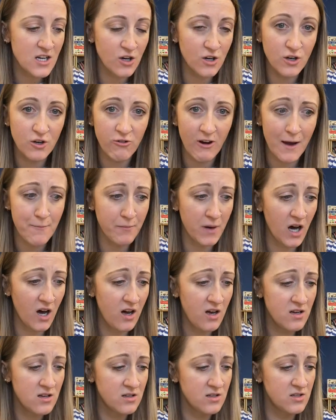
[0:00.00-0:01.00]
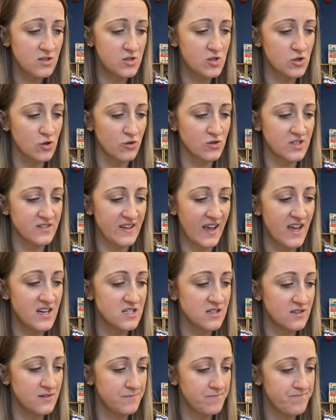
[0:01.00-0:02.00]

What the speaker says: on, Grandma," George said.